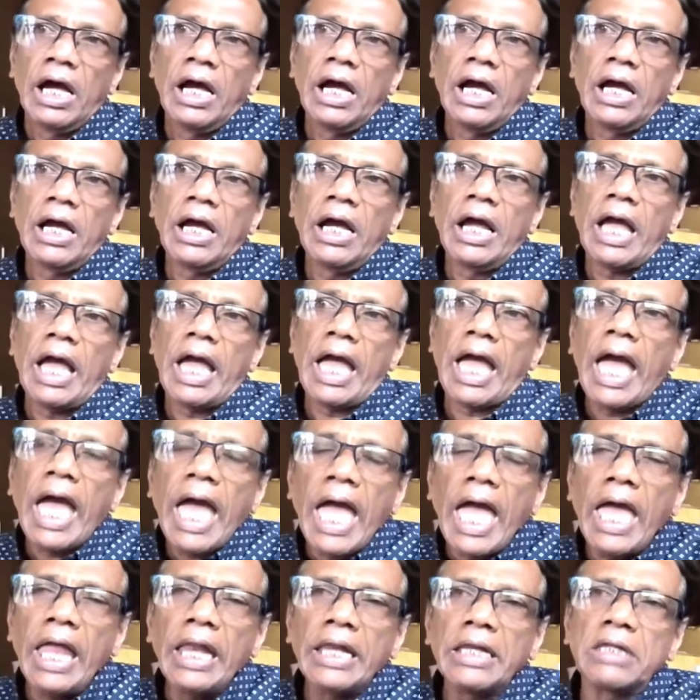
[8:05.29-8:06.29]
Uh,
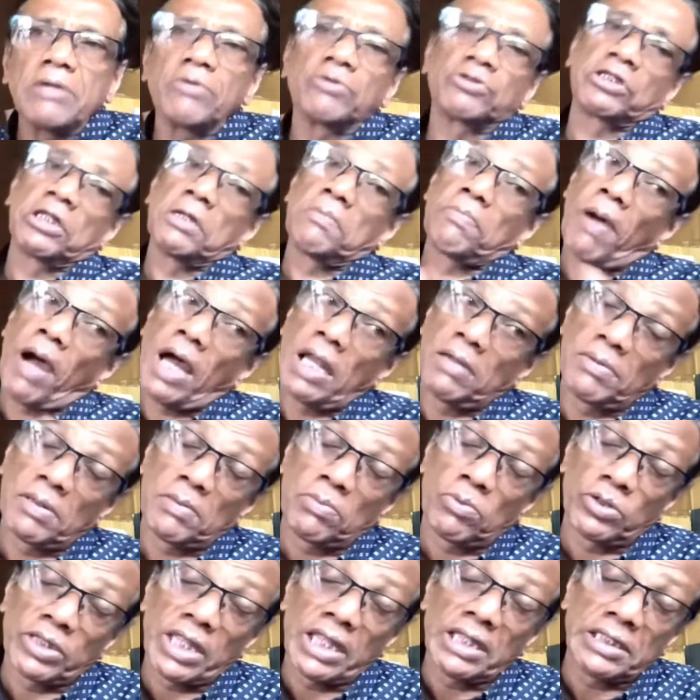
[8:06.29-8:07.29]
and he was in
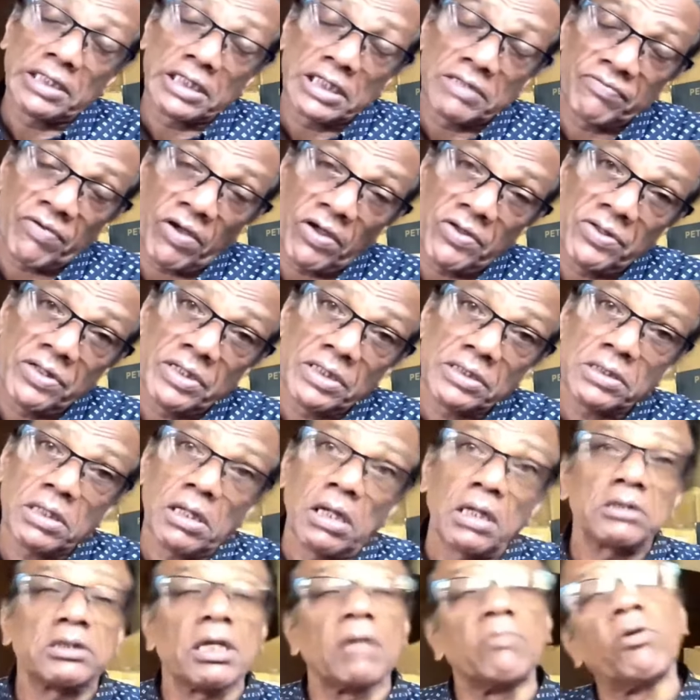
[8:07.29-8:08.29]
Parliament more than thirty-five years.